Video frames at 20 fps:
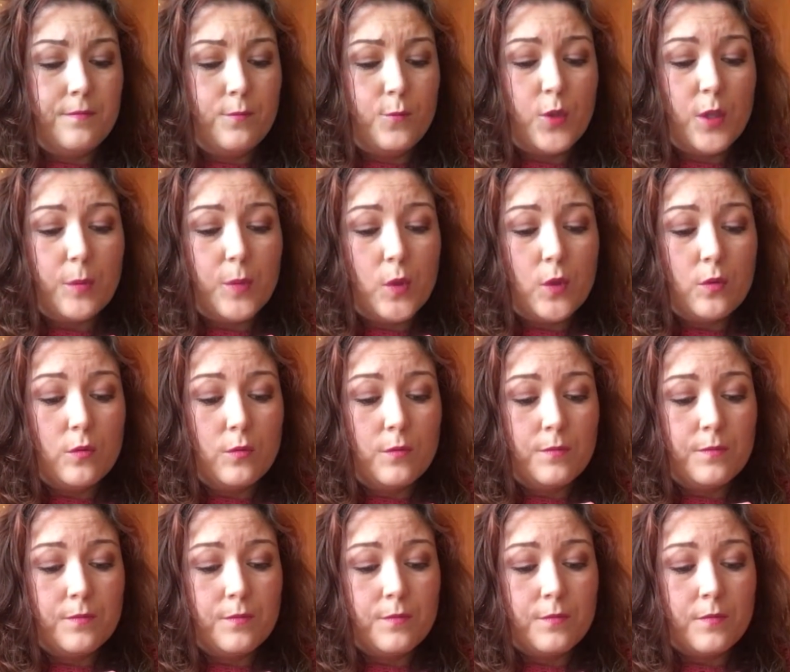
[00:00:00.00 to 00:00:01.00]
Rimmel,
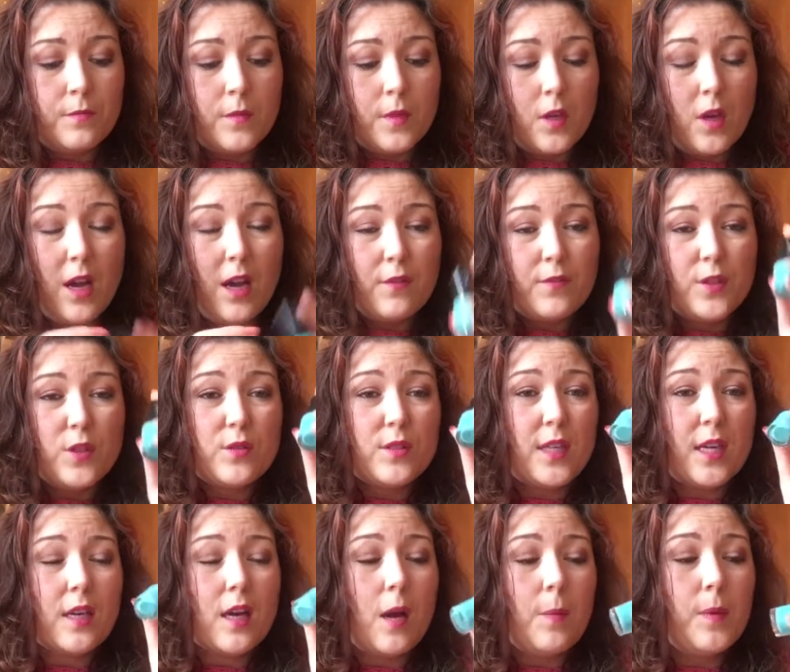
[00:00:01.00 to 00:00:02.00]
I have used
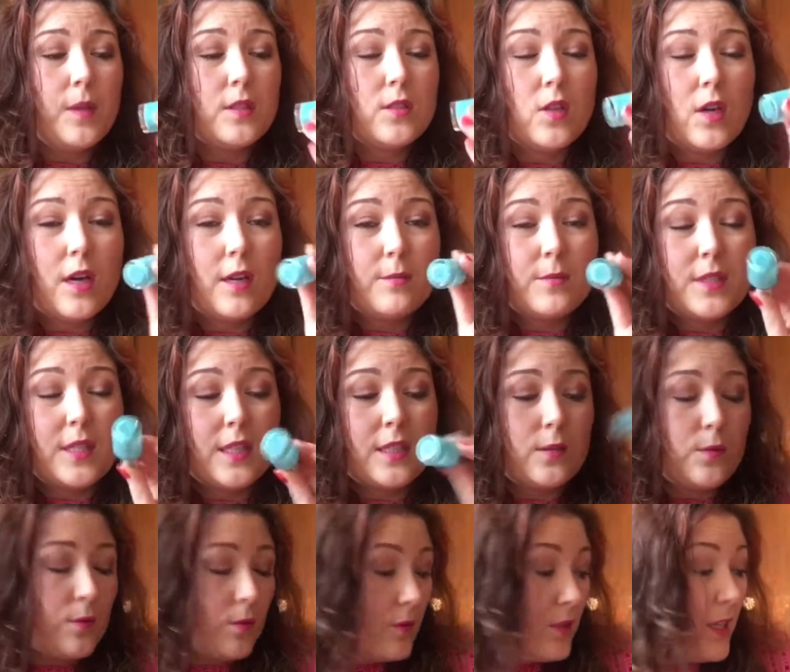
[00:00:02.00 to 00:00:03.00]
it a couple of times. It
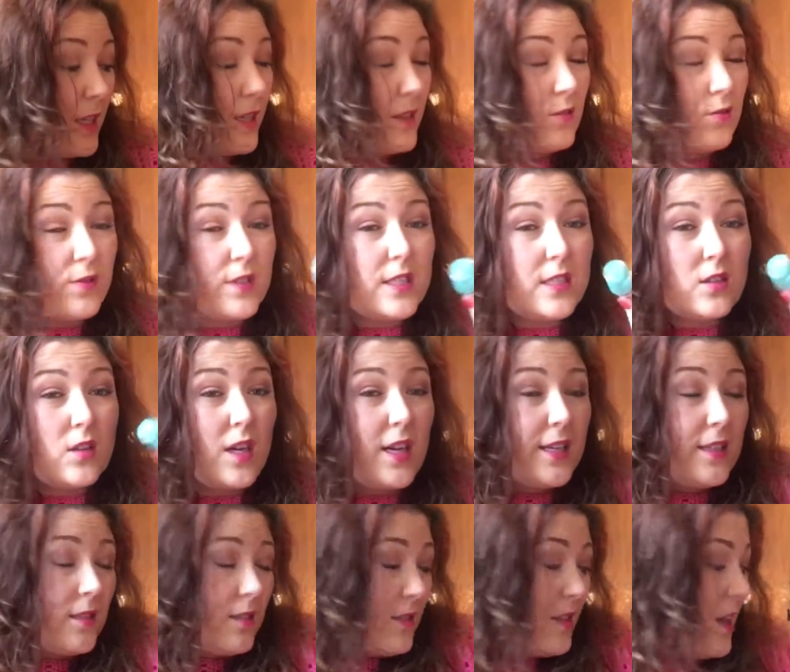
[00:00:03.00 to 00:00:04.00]
is really
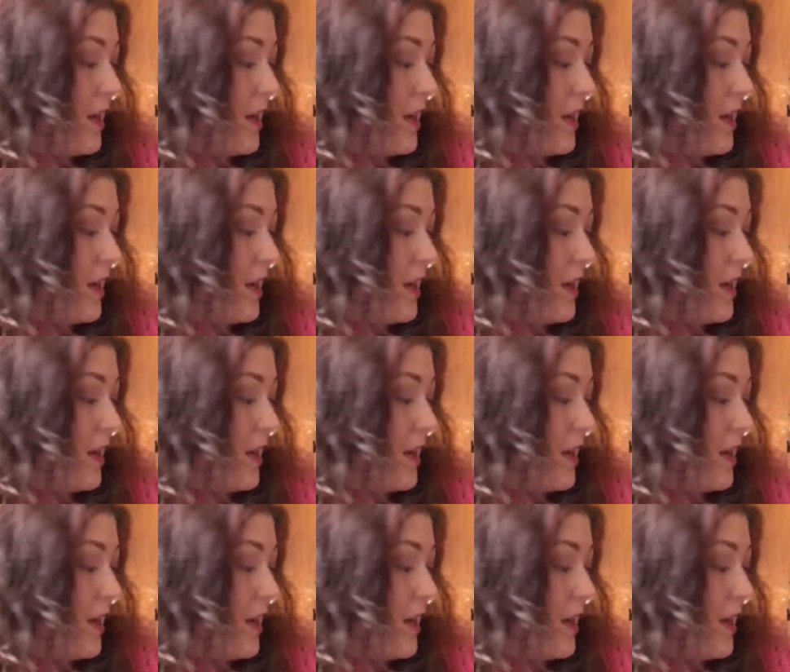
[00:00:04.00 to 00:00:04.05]
nice.